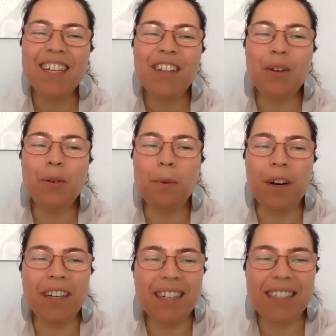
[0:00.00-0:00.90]
the
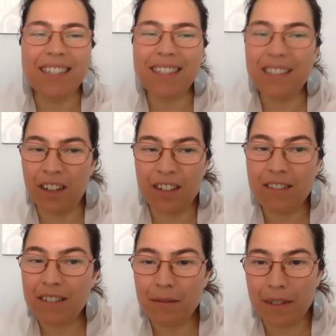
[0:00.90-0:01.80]
one that is not
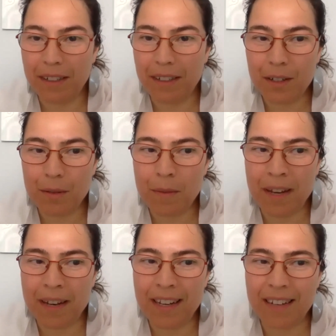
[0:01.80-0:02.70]
revealed to
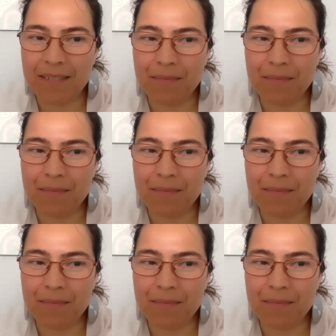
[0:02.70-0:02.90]
many.